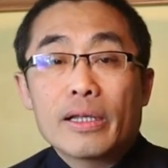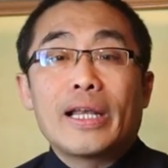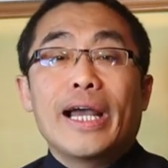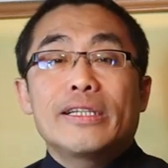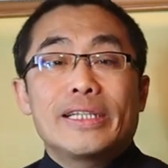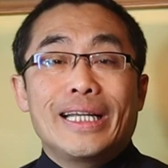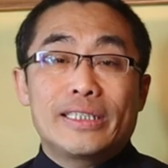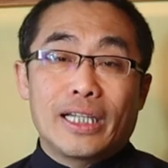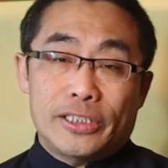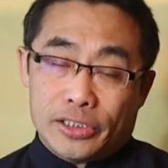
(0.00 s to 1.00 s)
This
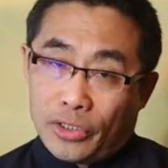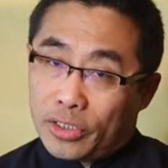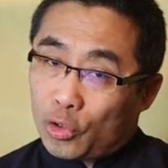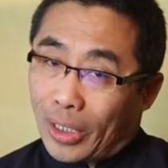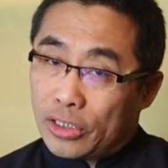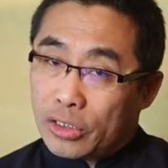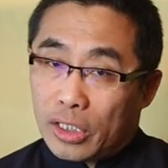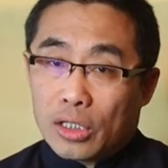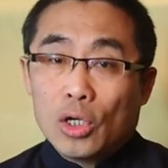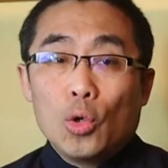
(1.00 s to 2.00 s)
is a serious
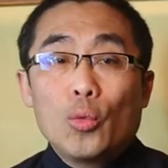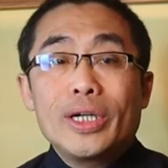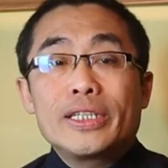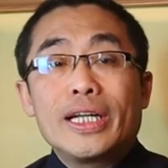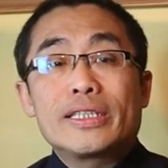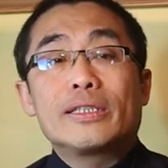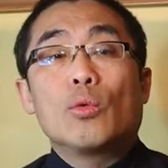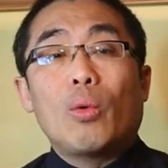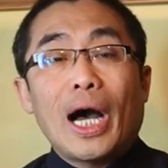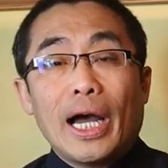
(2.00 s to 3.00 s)
question, which is
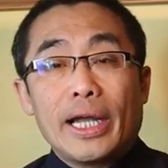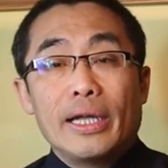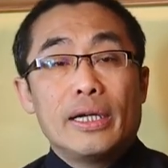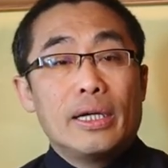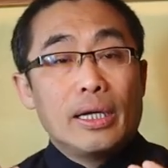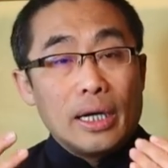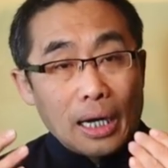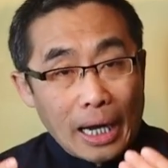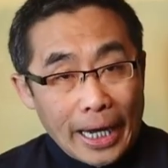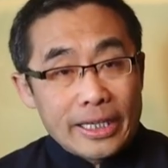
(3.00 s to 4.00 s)
why
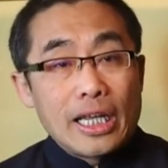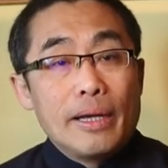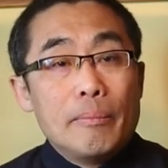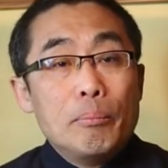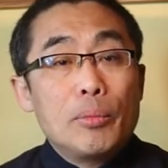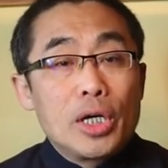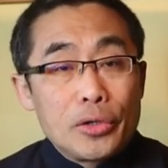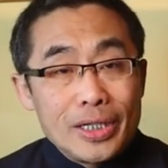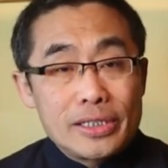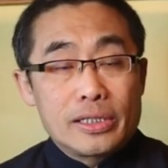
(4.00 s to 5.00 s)
it
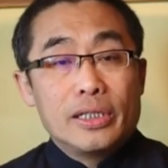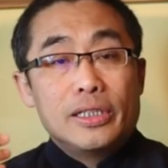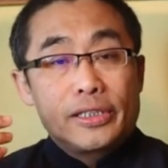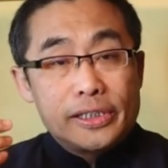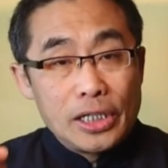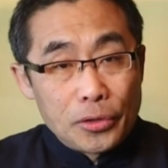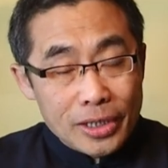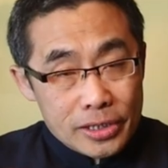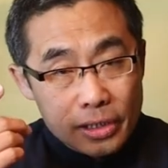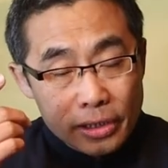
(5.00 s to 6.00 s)
merits
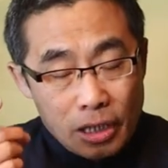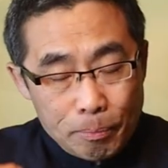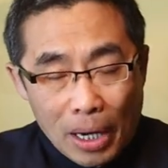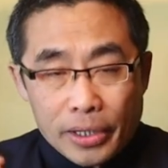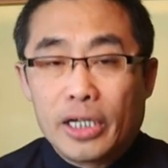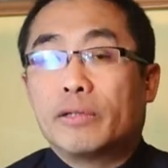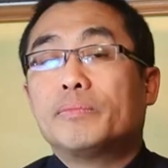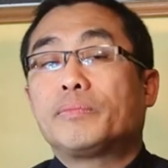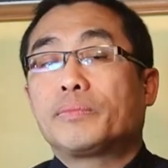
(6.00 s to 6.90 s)
serious debunking.